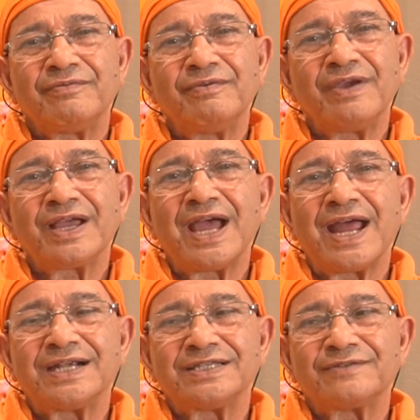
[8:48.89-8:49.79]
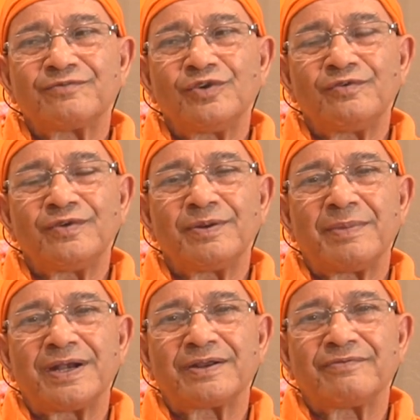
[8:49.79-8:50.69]
Viveka had his
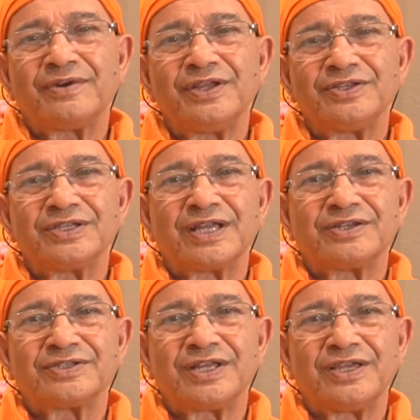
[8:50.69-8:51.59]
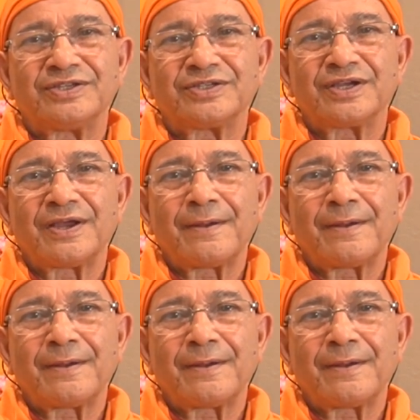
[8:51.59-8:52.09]
fulfillment of reaching that stage.